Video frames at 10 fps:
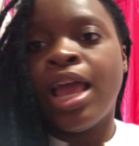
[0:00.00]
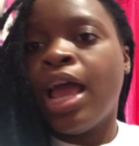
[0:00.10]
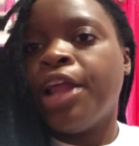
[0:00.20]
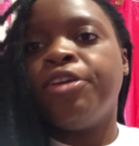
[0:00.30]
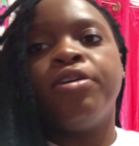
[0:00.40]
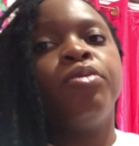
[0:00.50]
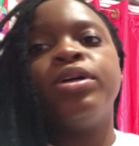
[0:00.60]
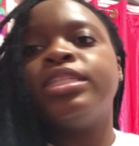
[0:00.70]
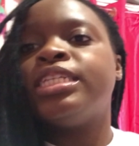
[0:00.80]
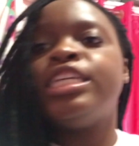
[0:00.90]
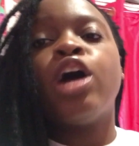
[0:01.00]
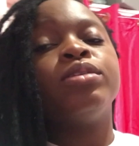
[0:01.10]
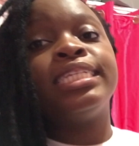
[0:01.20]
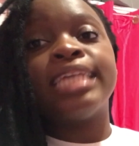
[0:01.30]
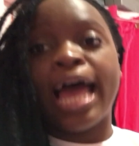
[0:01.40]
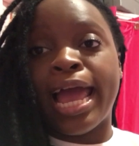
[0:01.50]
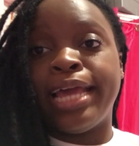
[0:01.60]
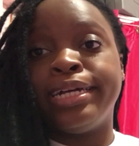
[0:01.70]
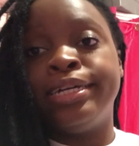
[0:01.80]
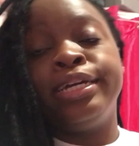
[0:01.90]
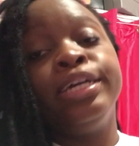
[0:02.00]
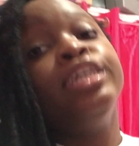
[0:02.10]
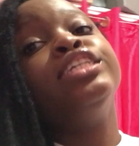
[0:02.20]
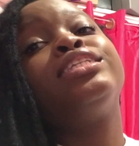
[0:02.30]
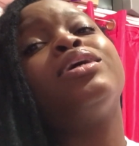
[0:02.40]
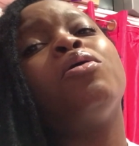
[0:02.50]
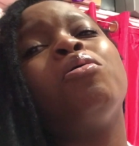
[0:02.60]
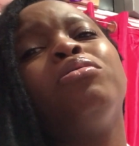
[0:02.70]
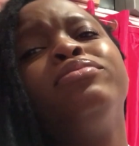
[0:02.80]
and you all want to see outside so